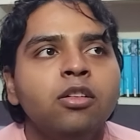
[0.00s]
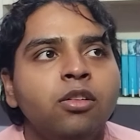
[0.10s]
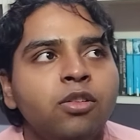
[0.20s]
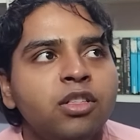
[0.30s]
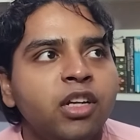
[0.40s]

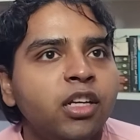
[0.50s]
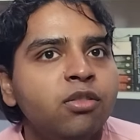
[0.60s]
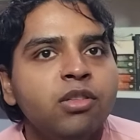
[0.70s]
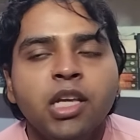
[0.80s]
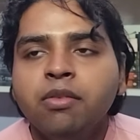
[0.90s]
who's trying
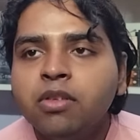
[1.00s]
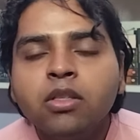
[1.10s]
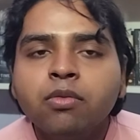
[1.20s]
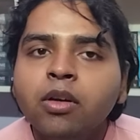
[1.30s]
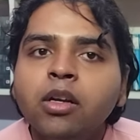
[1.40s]
to save
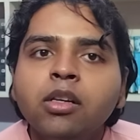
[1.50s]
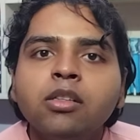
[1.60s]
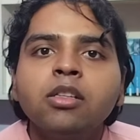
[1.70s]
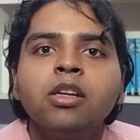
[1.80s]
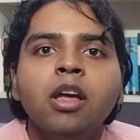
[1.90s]
this world
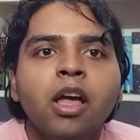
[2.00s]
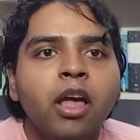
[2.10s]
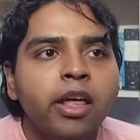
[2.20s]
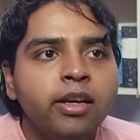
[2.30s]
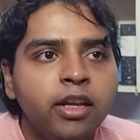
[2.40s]

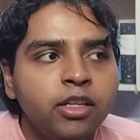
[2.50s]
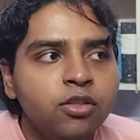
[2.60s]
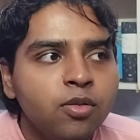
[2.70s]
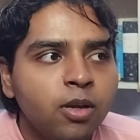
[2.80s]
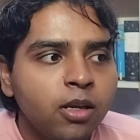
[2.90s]
and like
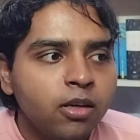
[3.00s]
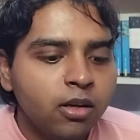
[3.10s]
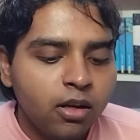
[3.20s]
doing